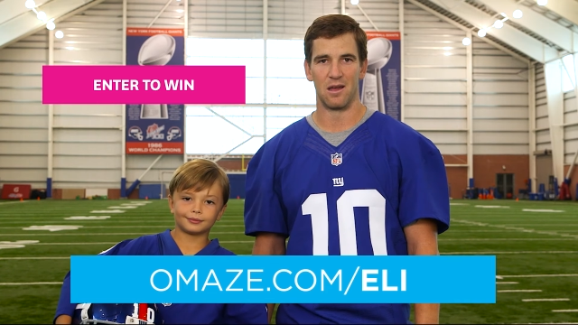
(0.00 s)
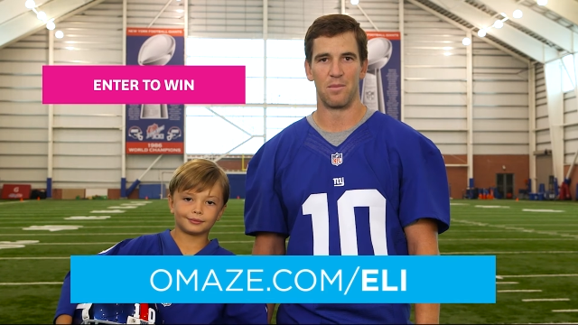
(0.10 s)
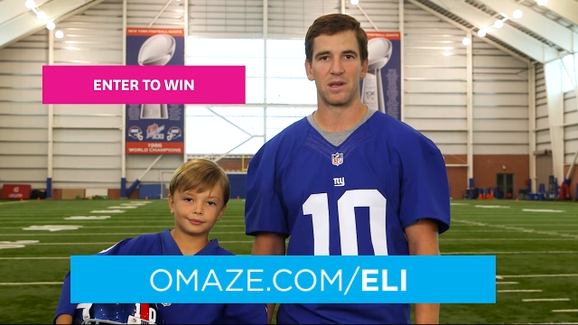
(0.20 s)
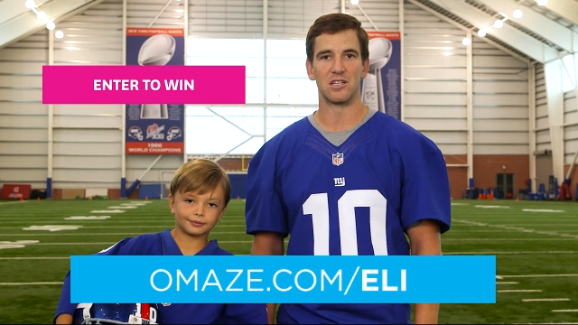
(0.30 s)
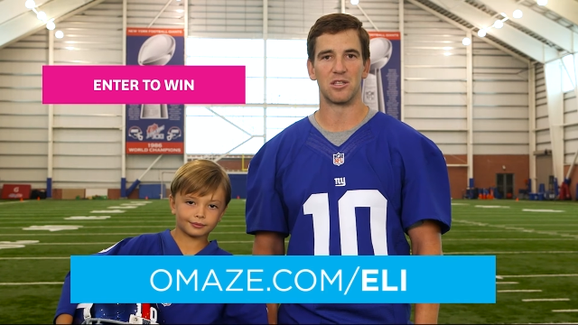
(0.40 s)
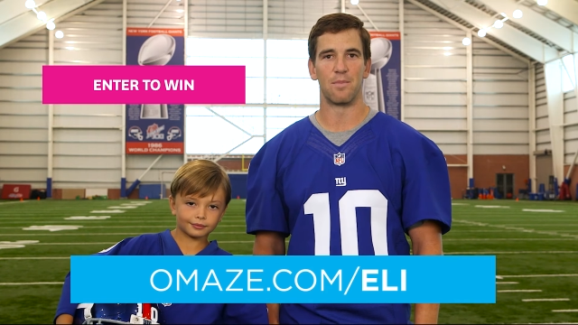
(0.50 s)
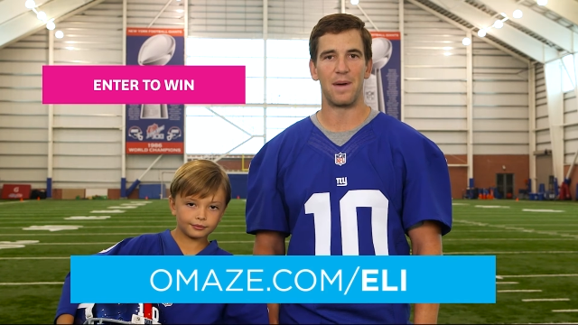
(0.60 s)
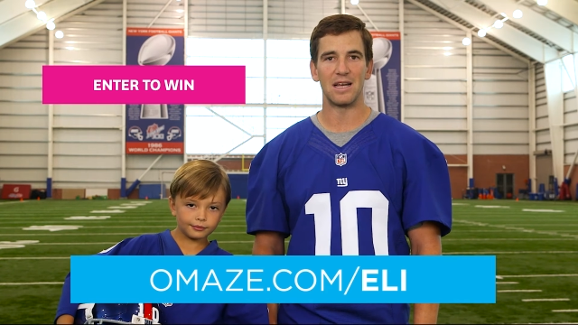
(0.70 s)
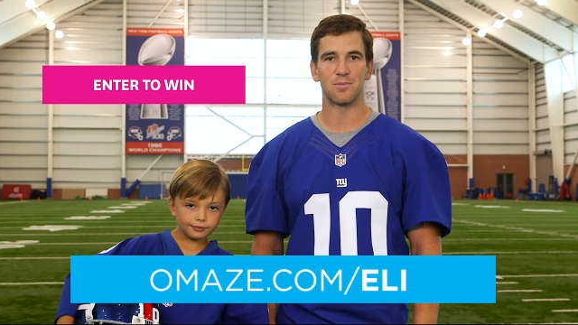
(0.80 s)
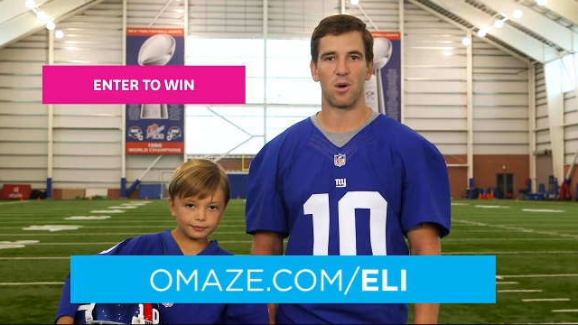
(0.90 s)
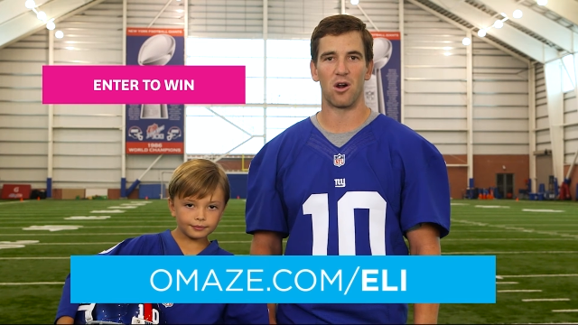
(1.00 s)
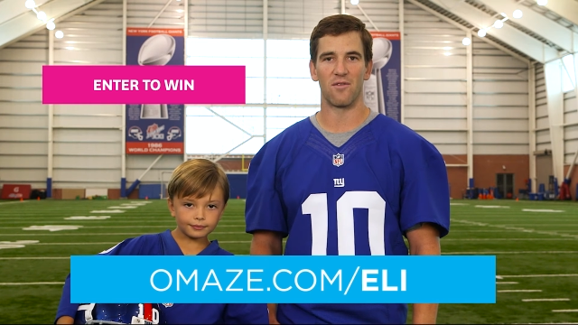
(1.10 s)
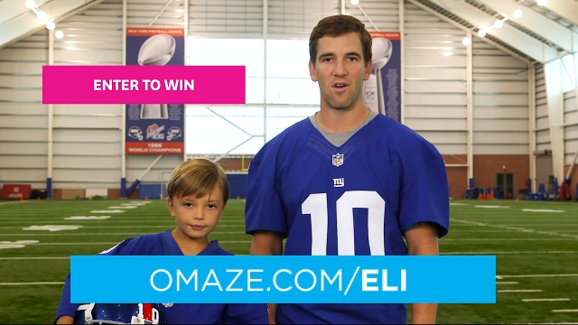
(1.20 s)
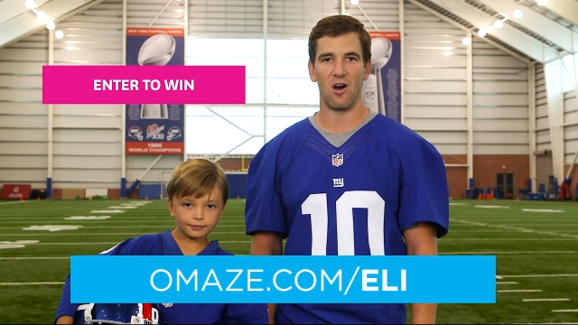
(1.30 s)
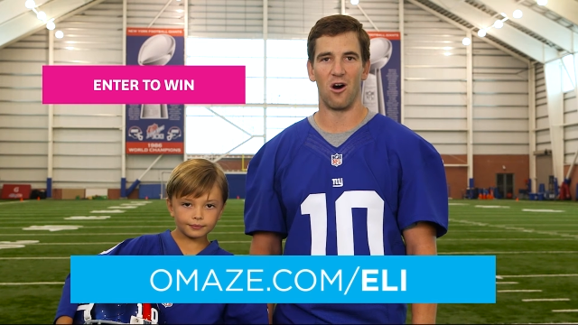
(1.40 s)
Speaker 1: Because the best part of
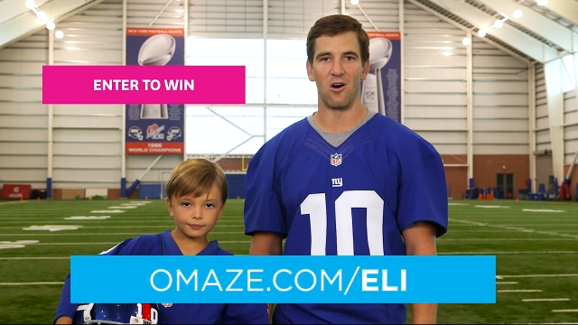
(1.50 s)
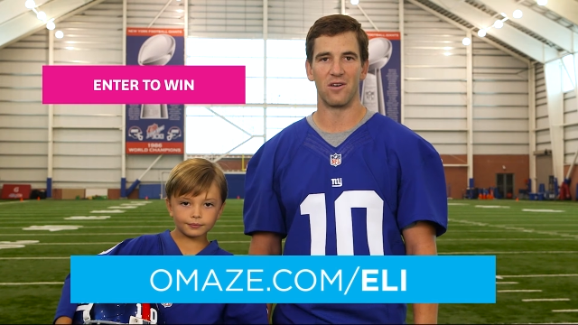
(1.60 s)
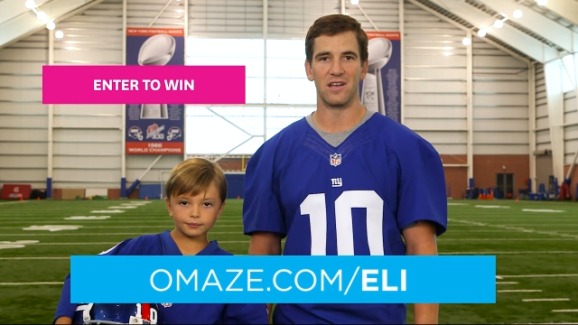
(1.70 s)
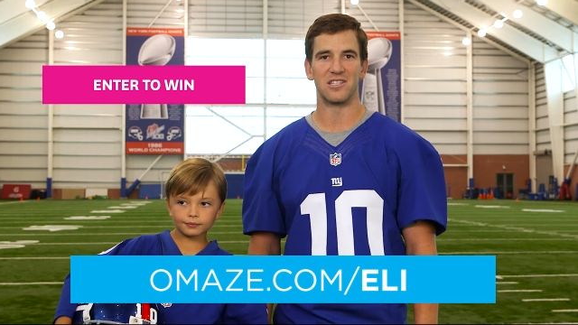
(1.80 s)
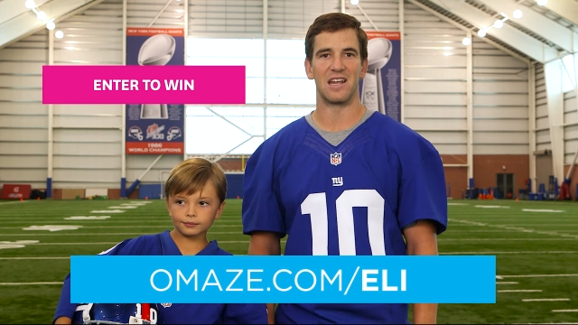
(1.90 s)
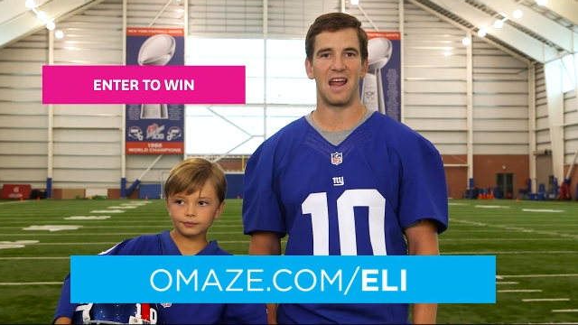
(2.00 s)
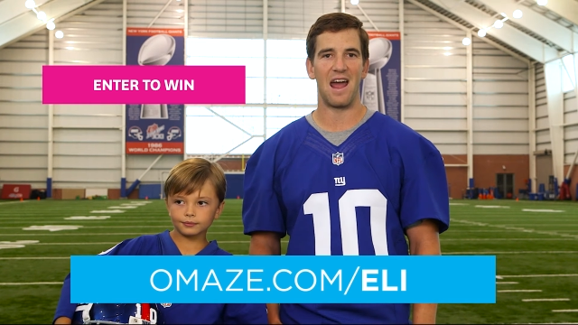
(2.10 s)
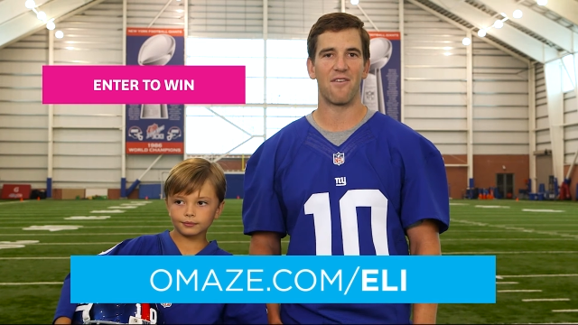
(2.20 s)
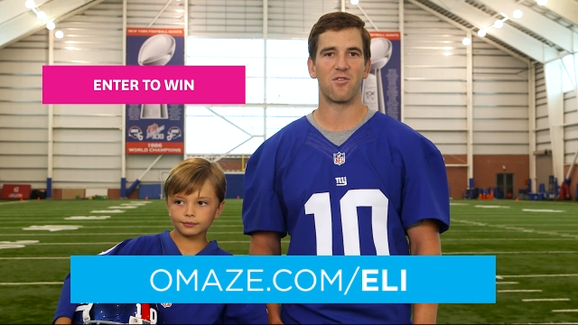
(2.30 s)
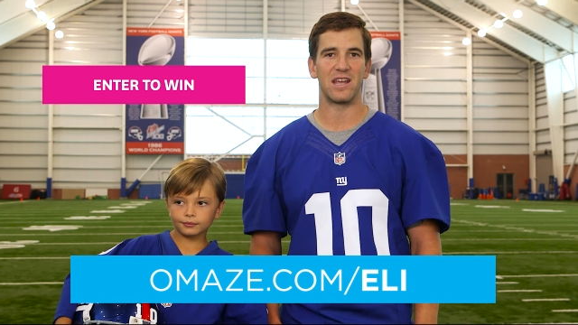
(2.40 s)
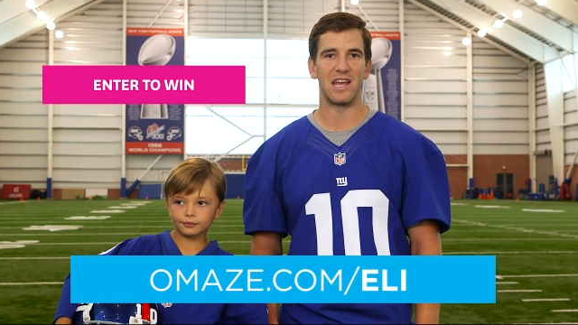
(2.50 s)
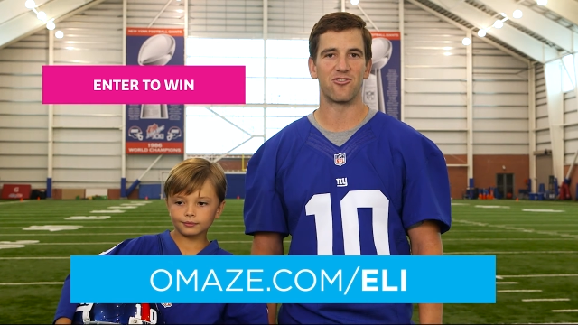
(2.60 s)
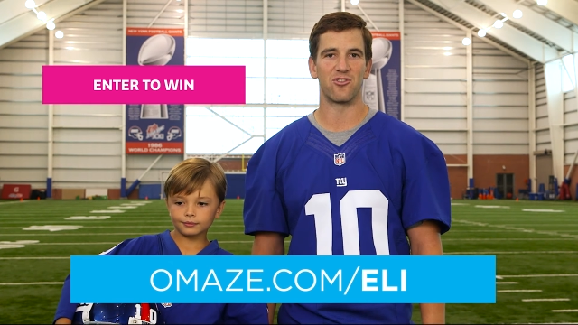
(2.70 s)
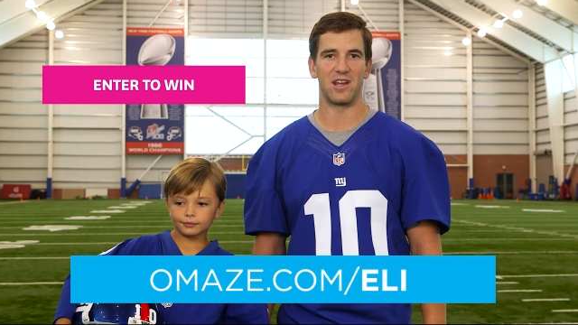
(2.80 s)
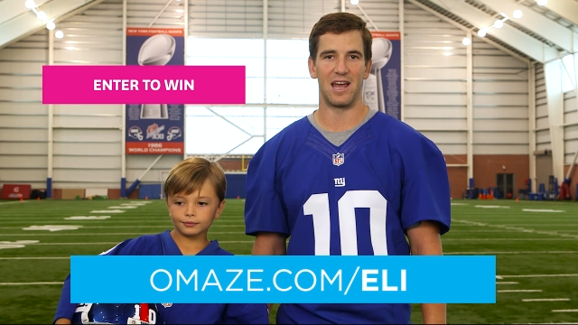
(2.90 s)
all is that every entry